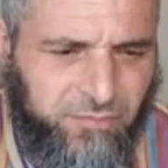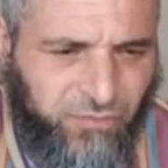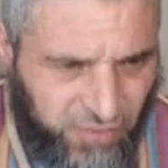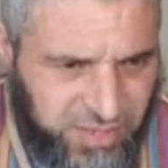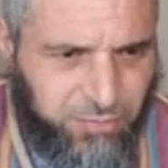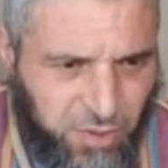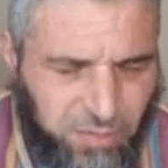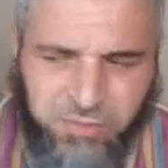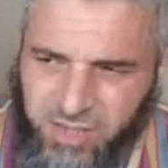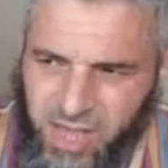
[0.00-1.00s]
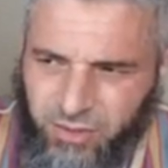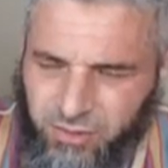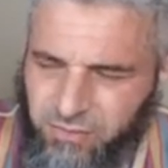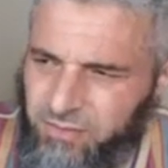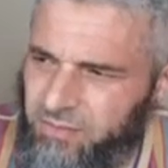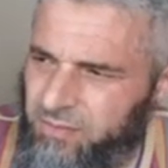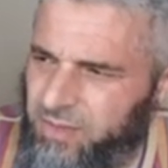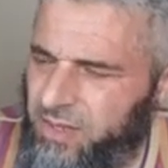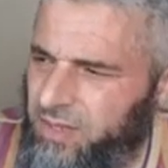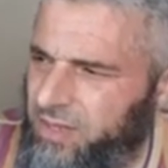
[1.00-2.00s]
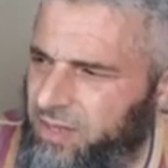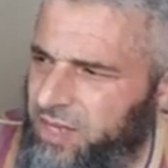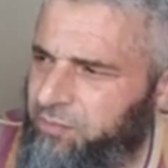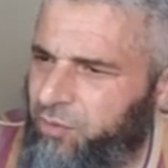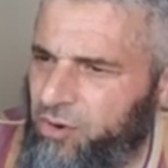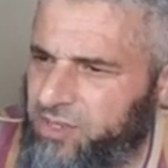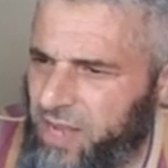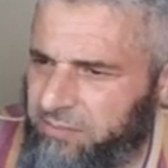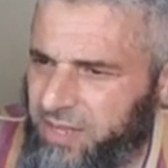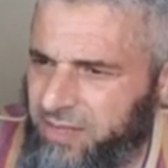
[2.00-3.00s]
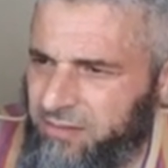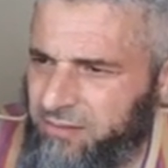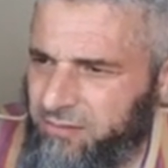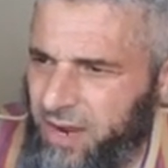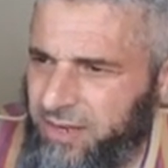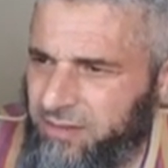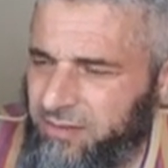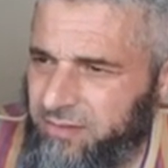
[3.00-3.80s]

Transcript: Fix the problem together. He broke something, right?